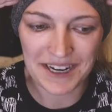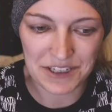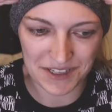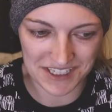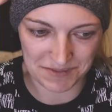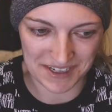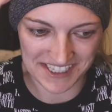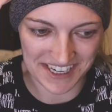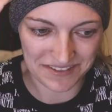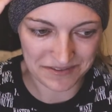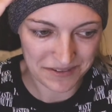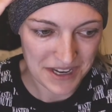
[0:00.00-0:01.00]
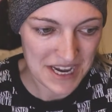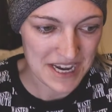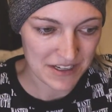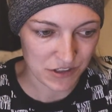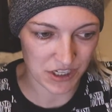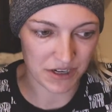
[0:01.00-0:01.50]
would I do that to myself?
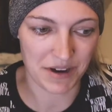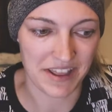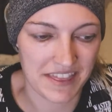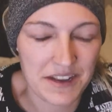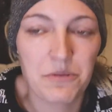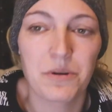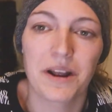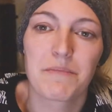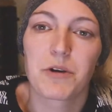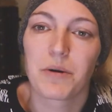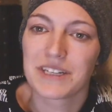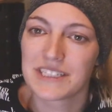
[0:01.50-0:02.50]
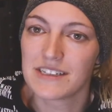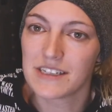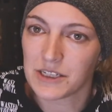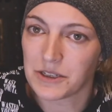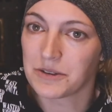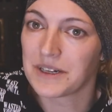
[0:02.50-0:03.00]
So I think what I'm going to
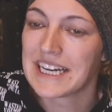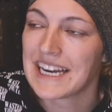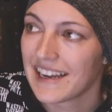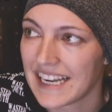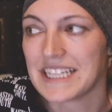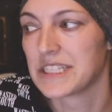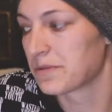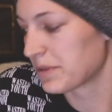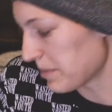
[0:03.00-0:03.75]
do is